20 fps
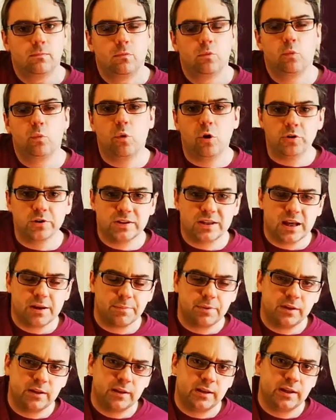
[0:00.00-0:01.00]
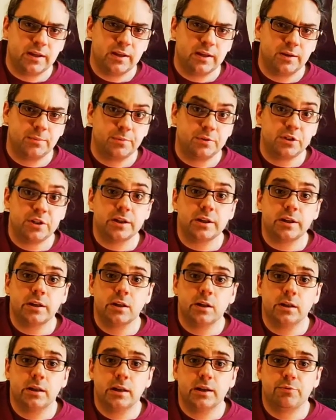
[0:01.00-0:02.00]
What's happening here,
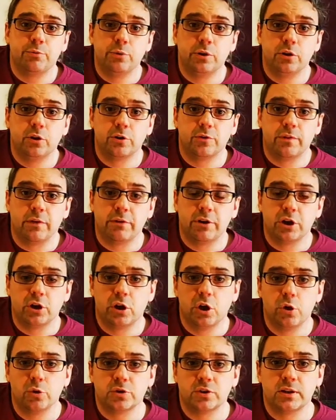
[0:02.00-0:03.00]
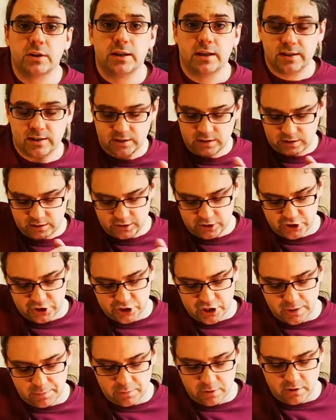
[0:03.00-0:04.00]
particularly if we look very closely, is that the
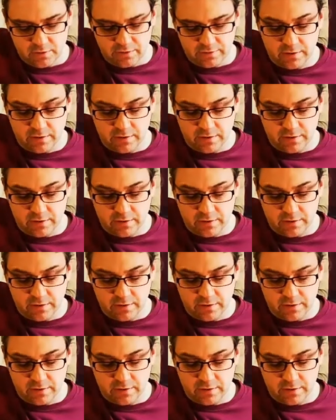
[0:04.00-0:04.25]
shape of the